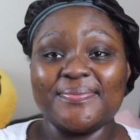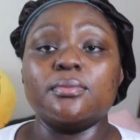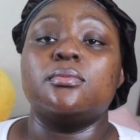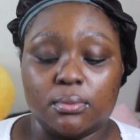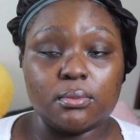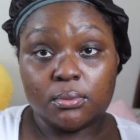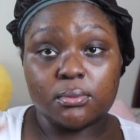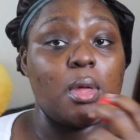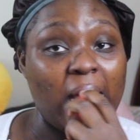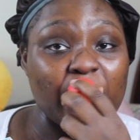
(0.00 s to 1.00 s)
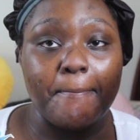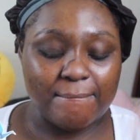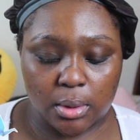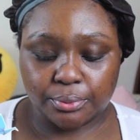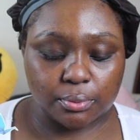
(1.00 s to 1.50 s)
me as I go
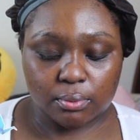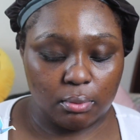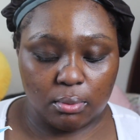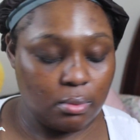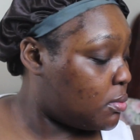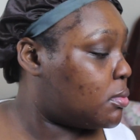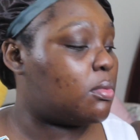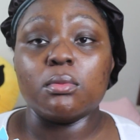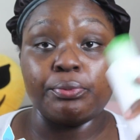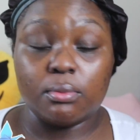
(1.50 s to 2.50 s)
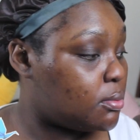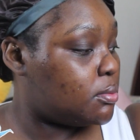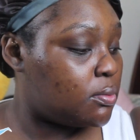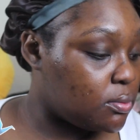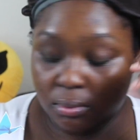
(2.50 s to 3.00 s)
to an ugly sweater
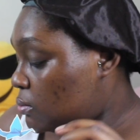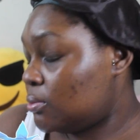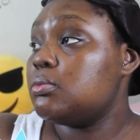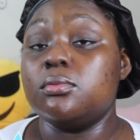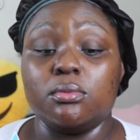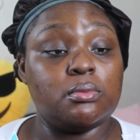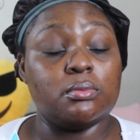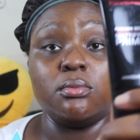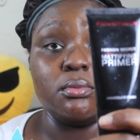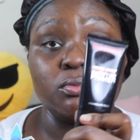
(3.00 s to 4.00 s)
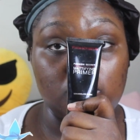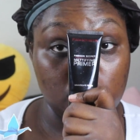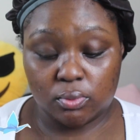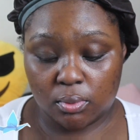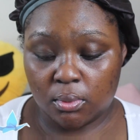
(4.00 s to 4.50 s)
theme party. And I
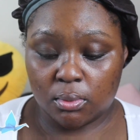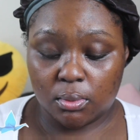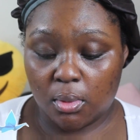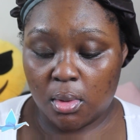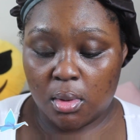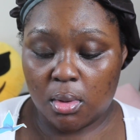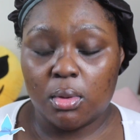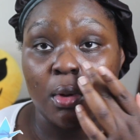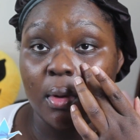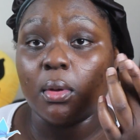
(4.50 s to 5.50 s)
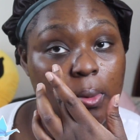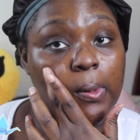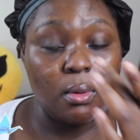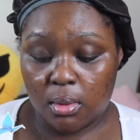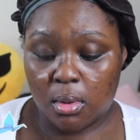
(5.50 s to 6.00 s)
start off with
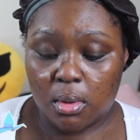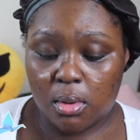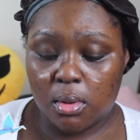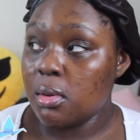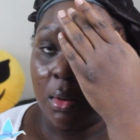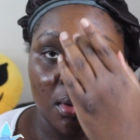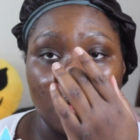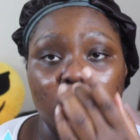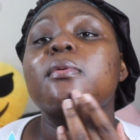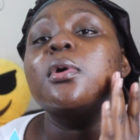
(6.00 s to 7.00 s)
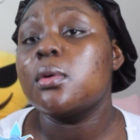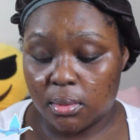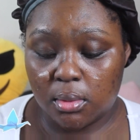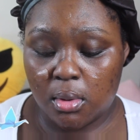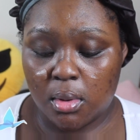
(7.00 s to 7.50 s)
Fashionisha's mattifying
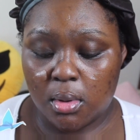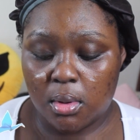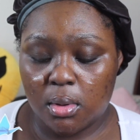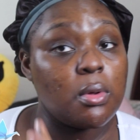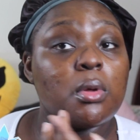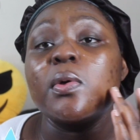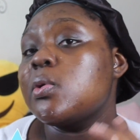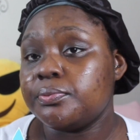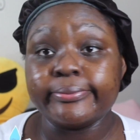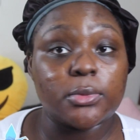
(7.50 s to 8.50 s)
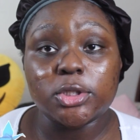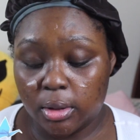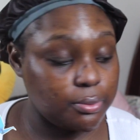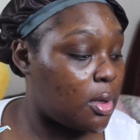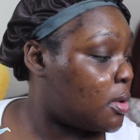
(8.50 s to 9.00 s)
primer because I
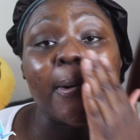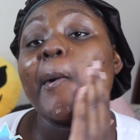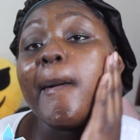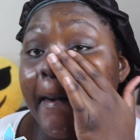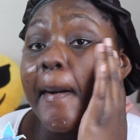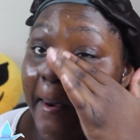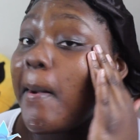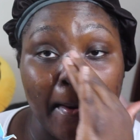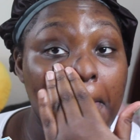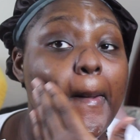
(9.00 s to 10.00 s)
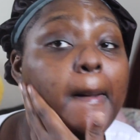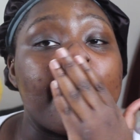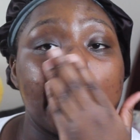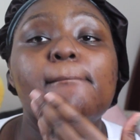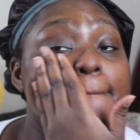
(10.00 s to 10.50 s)
know it might get hot, so I don't want to
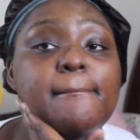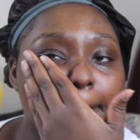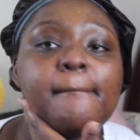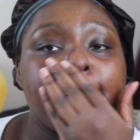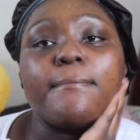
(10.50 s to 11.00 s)
be sweaty